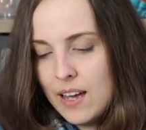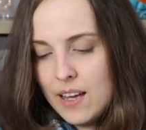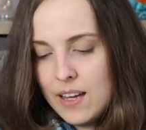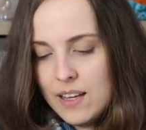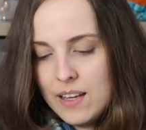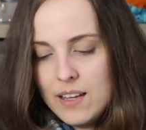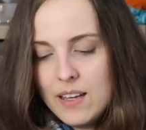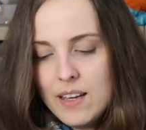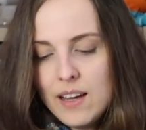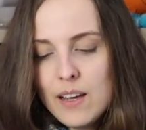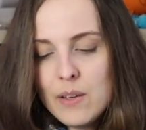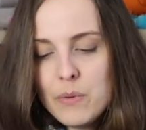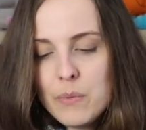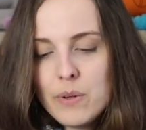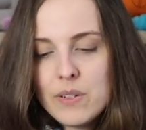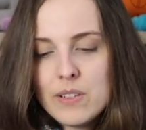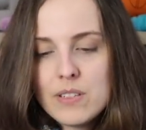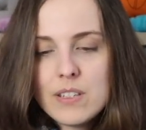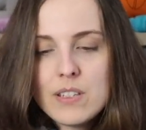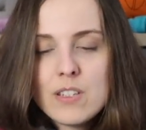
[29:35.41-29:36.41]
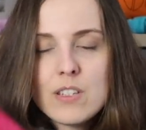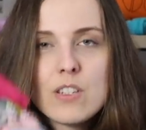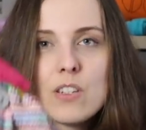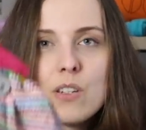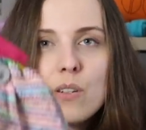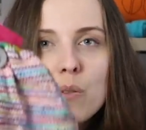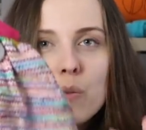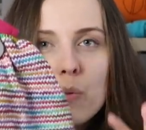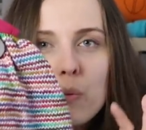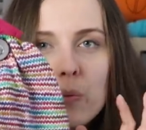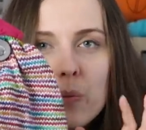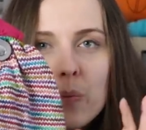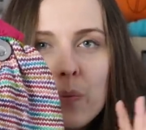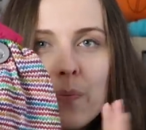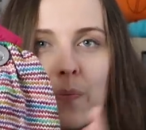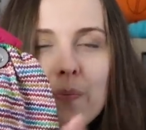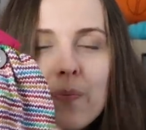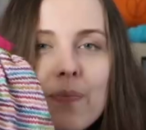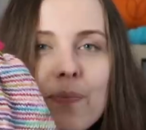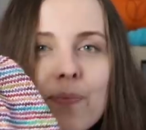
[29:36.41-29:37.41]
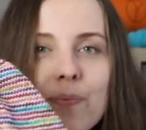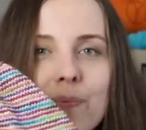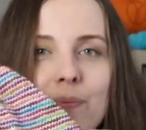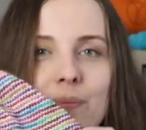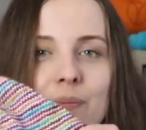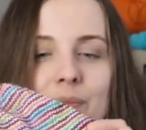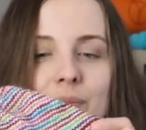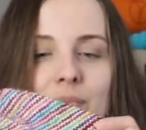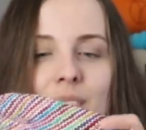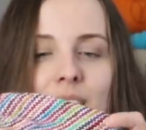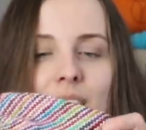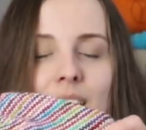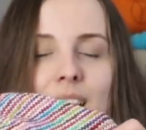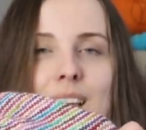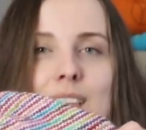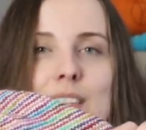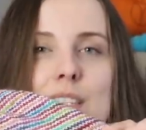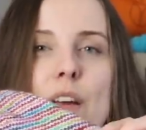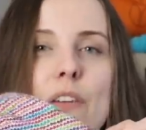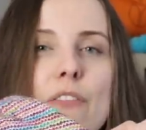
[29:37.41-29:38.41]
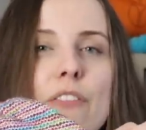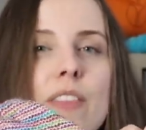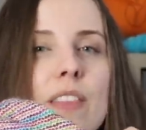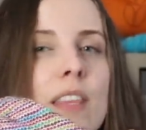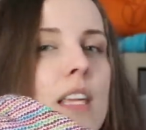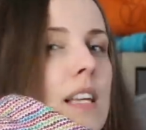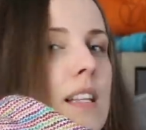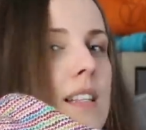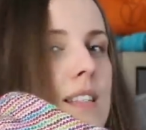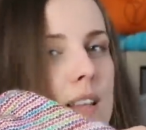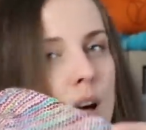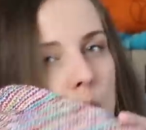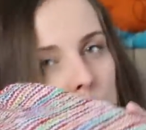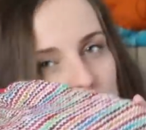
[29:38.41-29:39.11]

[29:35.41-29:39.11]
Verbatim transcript: Uh, I wanted to set things